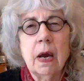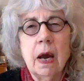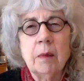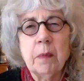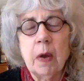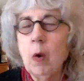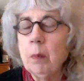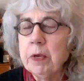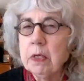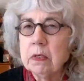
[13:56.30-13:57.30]
I'm
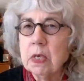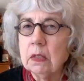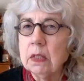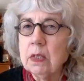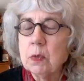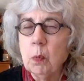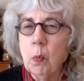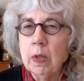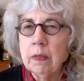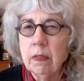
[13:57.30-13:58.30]
hoping, is at least
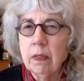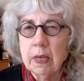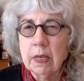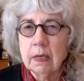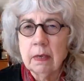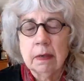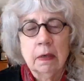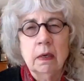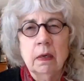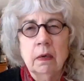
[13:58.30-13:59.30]
one thing
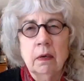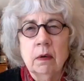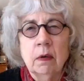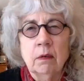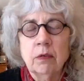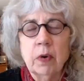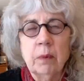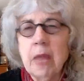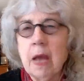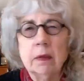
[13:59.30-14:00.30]

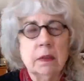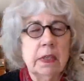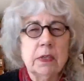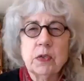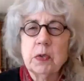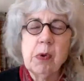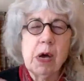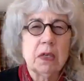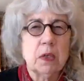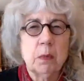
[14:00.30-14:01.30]
from that list of
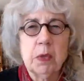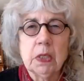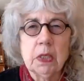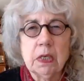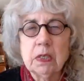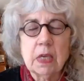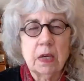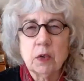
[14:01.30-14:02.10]
possibilities I